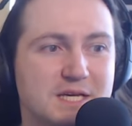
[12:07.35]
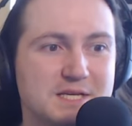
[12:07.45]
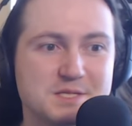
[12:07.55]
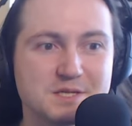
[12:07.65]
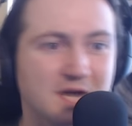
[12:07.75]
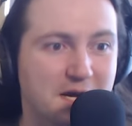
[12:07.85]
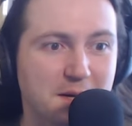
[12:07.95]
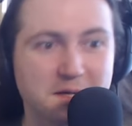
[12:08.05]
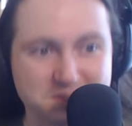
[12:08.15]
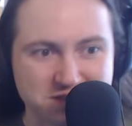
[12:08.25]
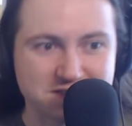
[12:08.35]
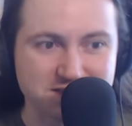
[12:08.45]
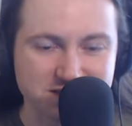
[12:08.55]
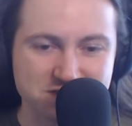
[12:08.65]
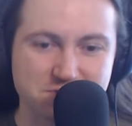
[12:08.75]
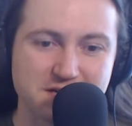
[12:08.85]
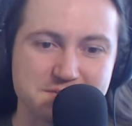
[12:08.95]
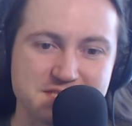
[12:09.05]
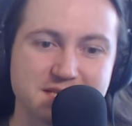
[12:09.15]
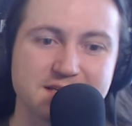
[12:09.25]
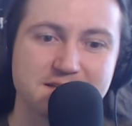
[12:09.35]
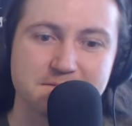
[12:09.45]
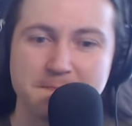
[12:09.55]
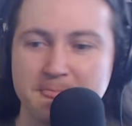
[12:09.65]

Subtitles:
is unaltered, is what I'm saying.